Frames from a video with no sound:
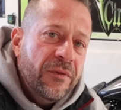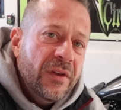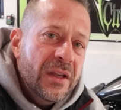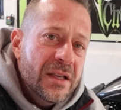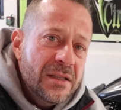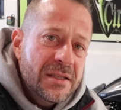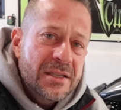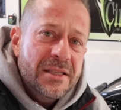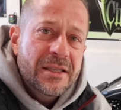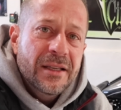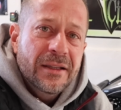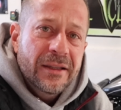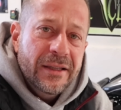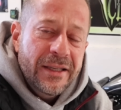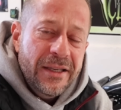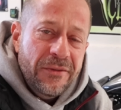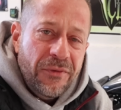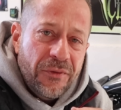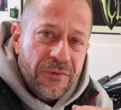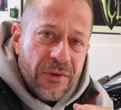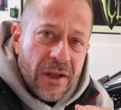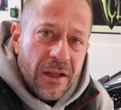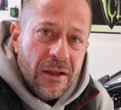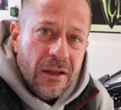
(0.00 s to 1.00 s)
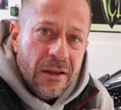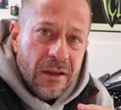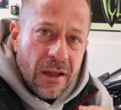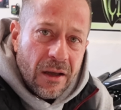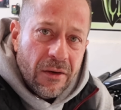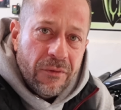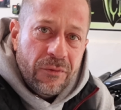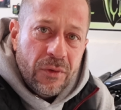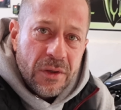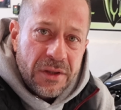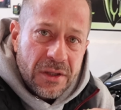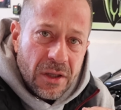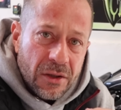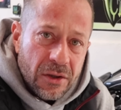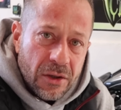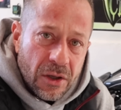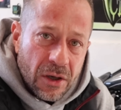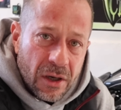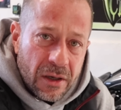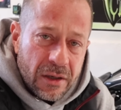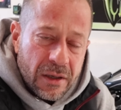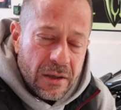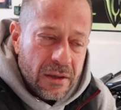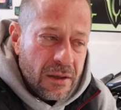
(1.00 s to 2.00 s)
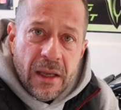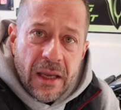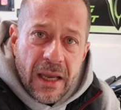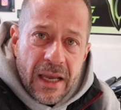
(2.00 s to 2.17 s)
instantly fell in love with the look.